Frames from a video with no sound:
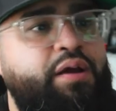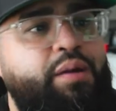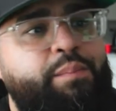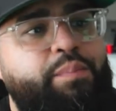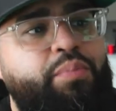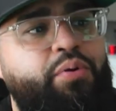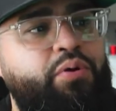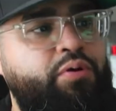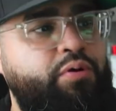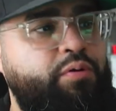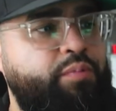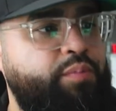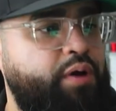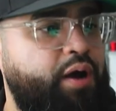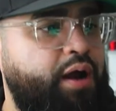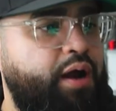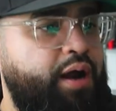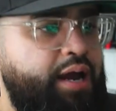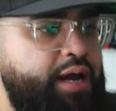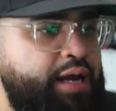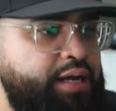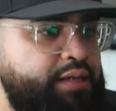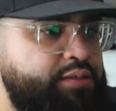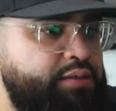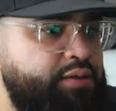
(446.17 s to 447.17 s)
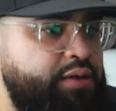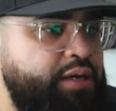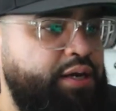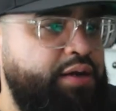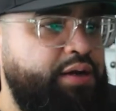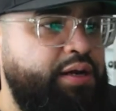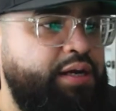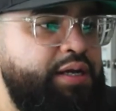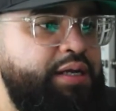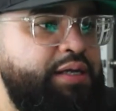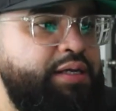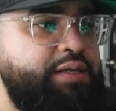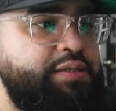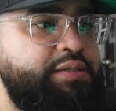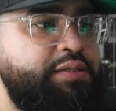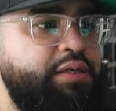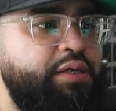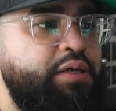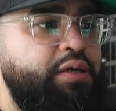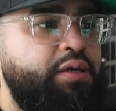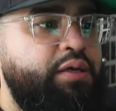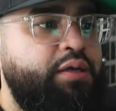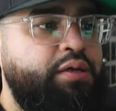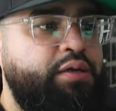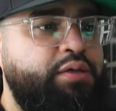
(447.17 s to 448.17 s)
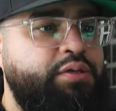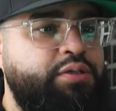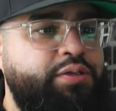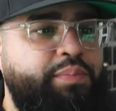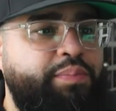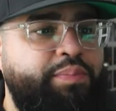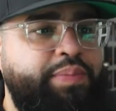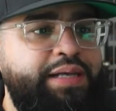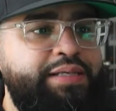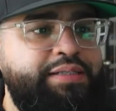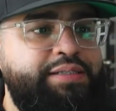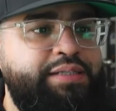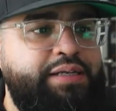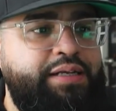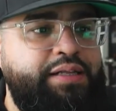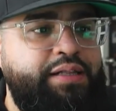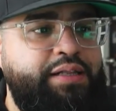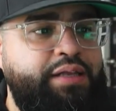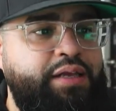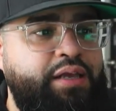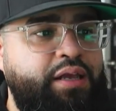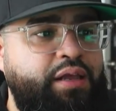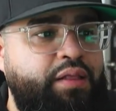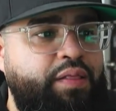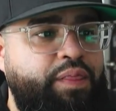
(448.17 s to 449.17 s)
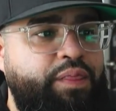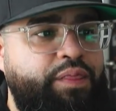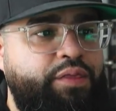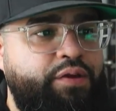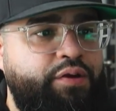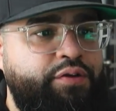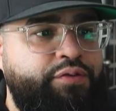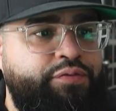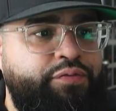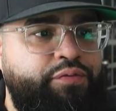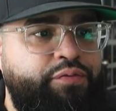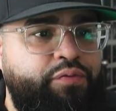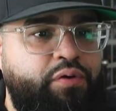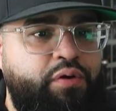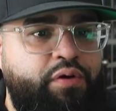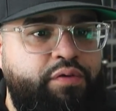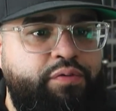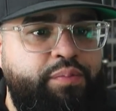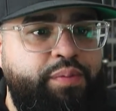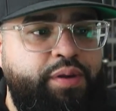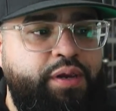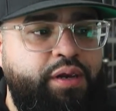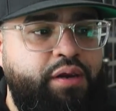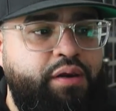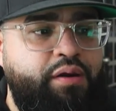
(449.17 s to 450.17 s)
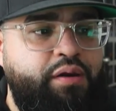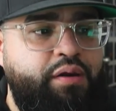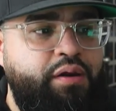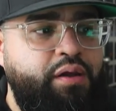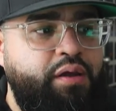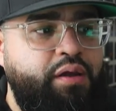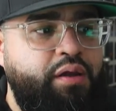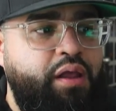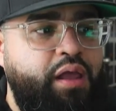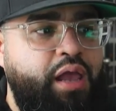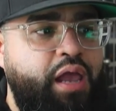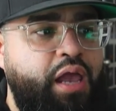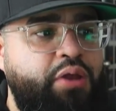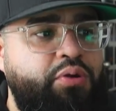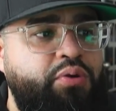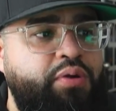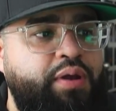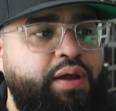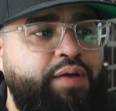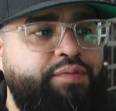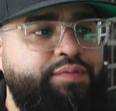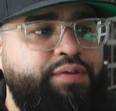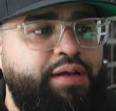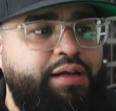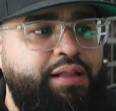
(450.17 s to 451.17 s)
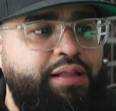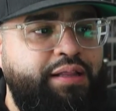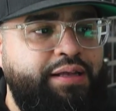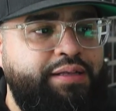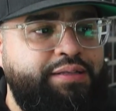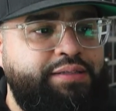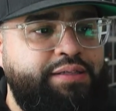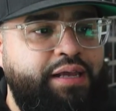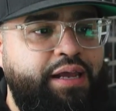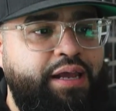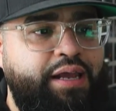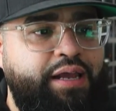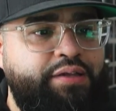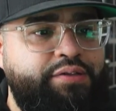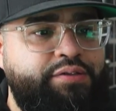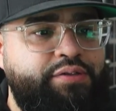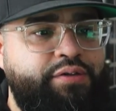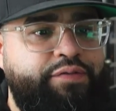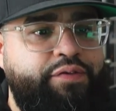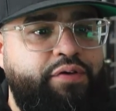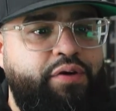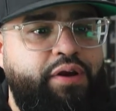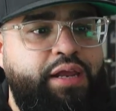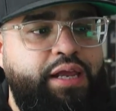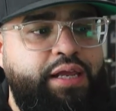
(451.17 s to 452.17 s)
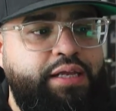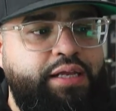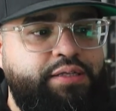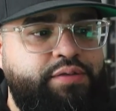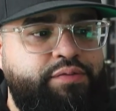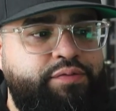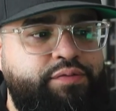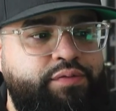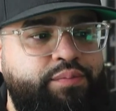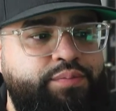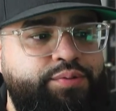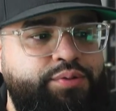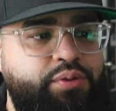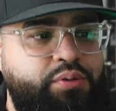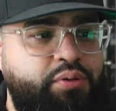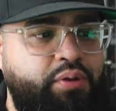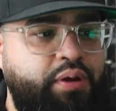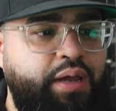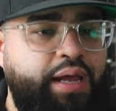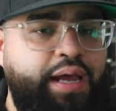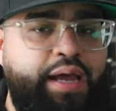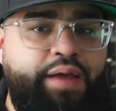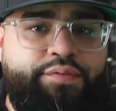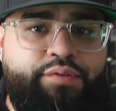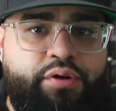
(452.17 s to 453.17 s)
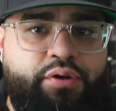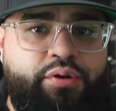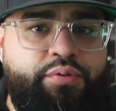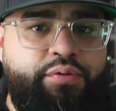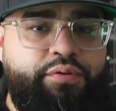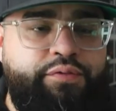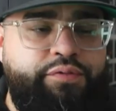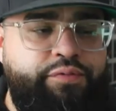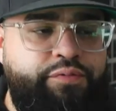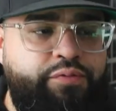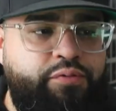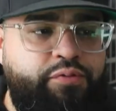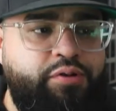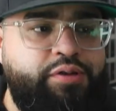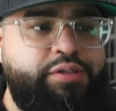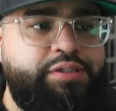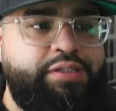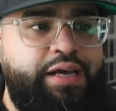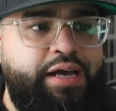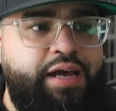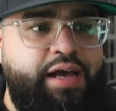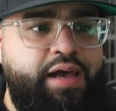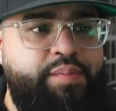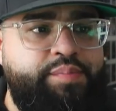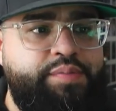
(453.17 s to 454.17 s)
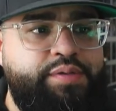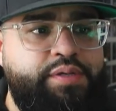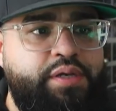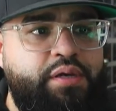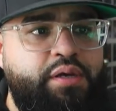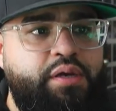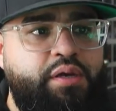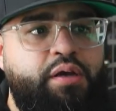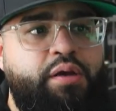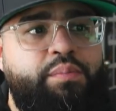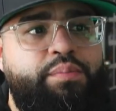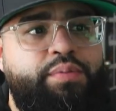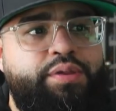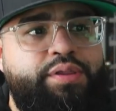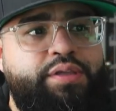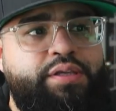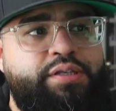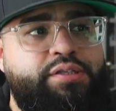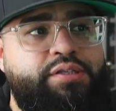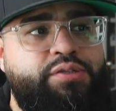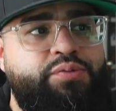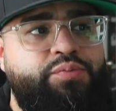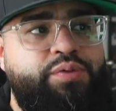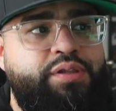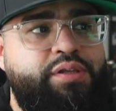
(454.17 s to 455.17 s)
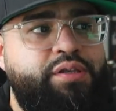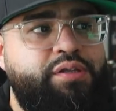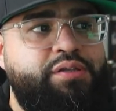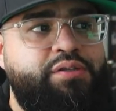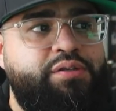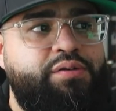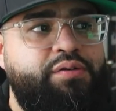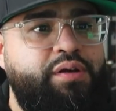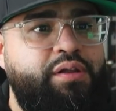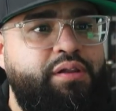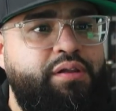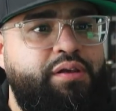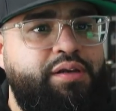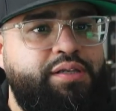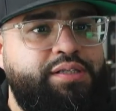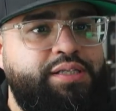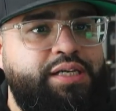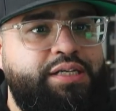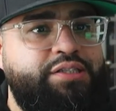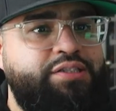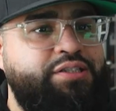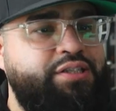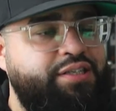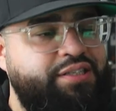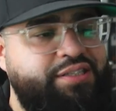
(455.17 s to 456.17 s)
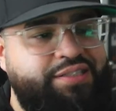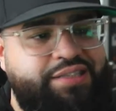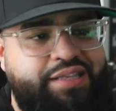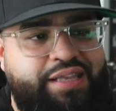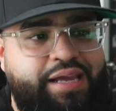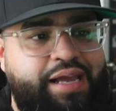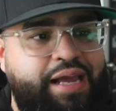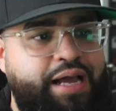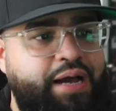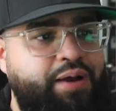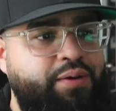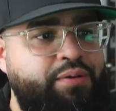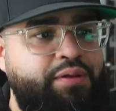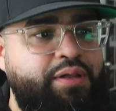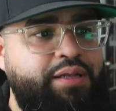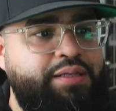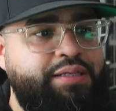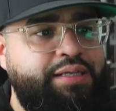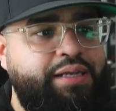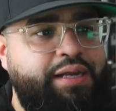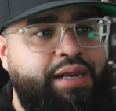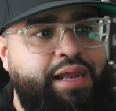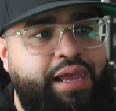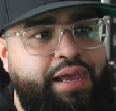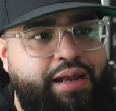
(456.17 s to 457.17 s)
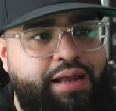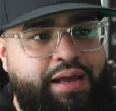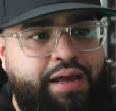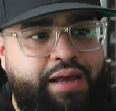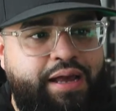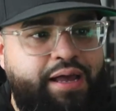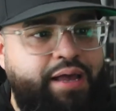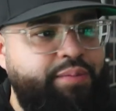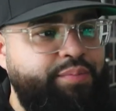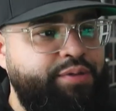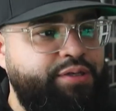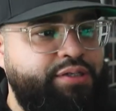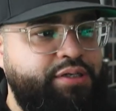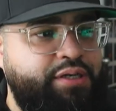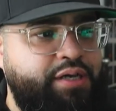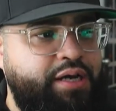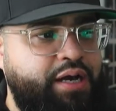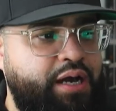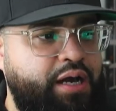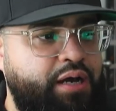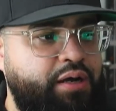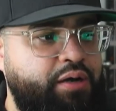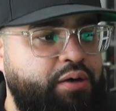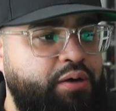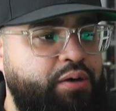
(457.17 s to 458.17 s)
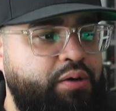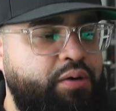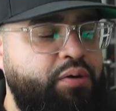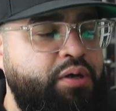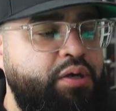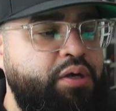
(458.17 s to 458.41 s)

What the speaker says: Boom. All right. So here it is. So basically, there's 4 of them here, and you have to click to enter for each of them. So you have to do it 4 times. But this is what this screen looks like, just like how it looked at Anaheim and Chicago.